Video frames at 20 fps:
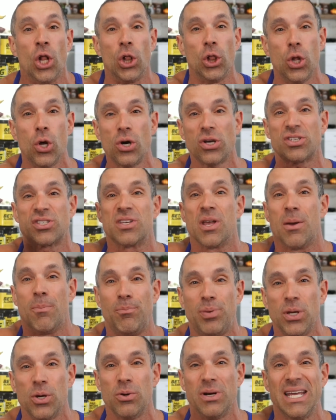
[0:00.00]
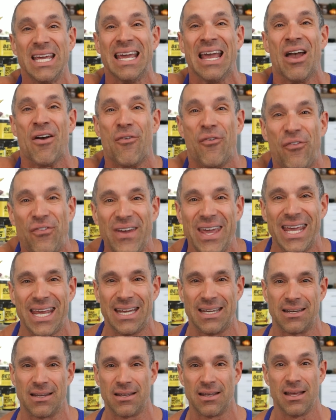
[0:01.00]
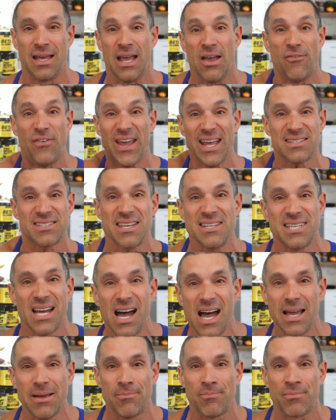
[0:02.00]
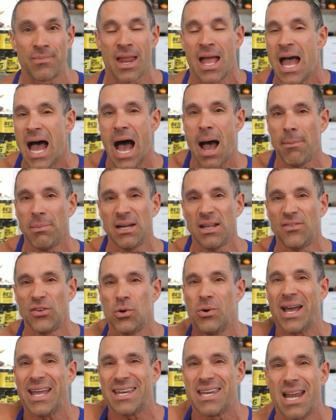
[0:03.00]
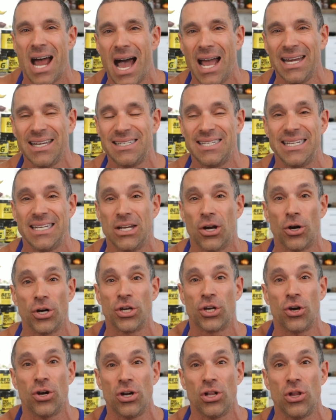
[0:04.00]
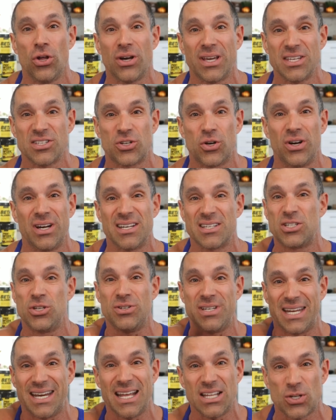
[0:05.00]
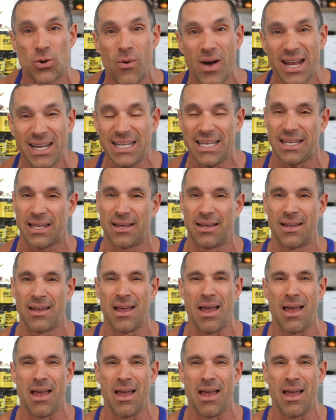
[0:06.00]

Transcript: Looks, beauty, fade. Fades in time. How many of you at 90 are you going to look as good as you did at 20?